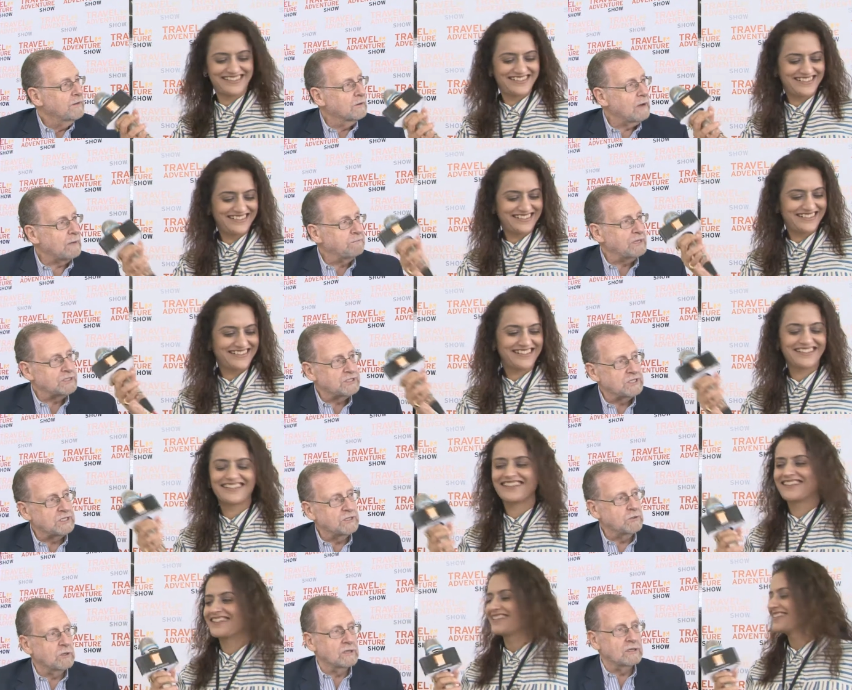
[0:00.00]
Speaker 1: The right place
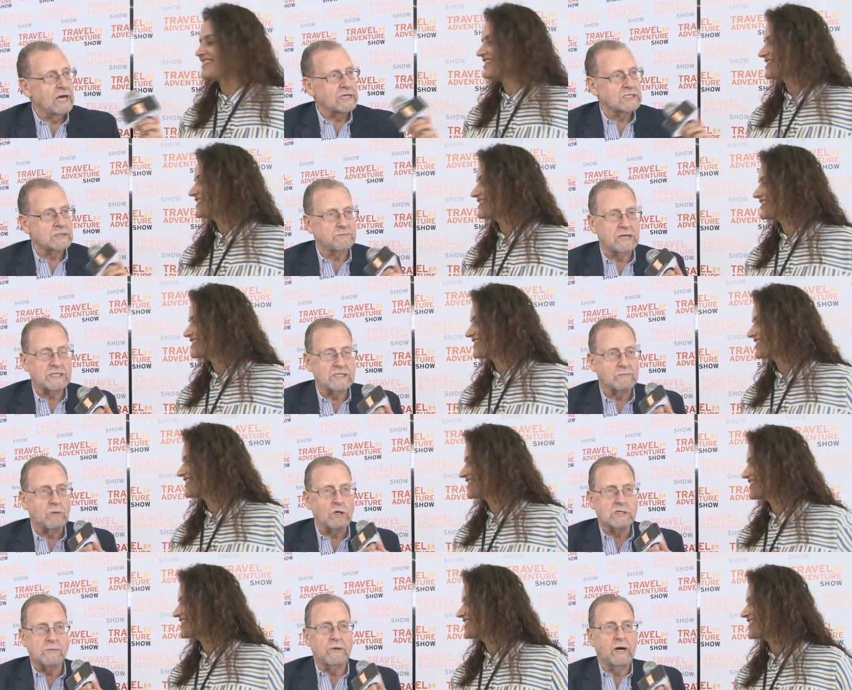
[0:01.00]
to see the Northern Lights is a
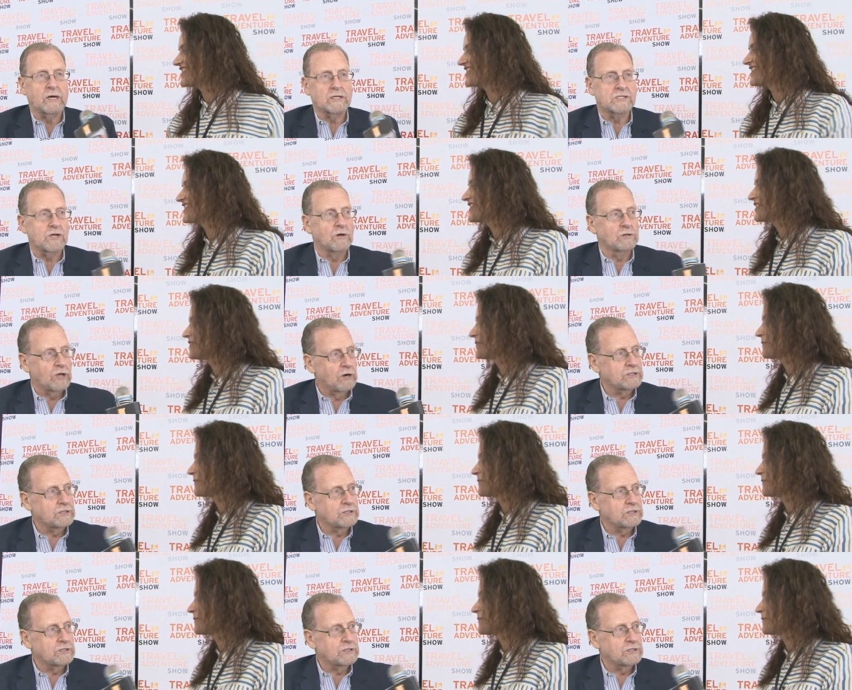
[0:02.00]
place that most Americans don't